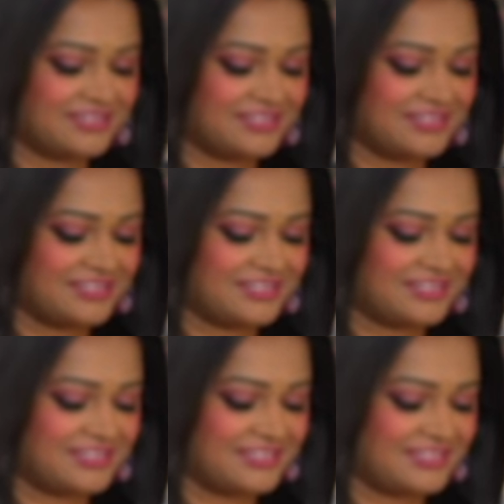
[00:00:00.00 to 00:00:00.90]

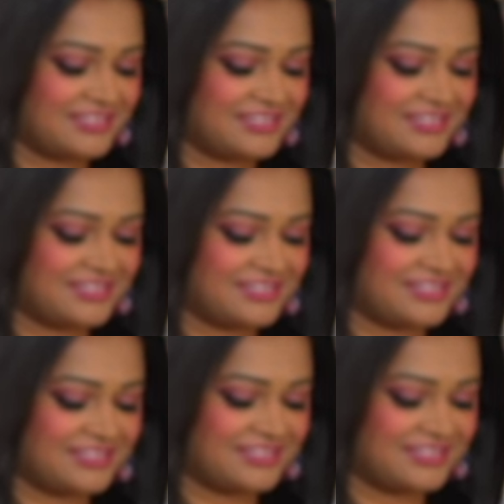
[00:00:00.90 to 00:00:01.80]

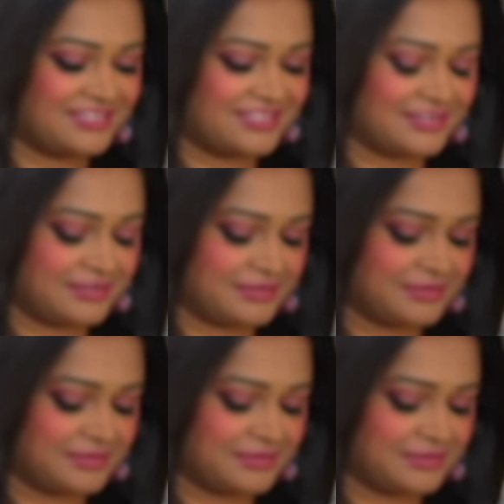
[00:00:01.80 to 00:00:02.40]
The person shown says nothing.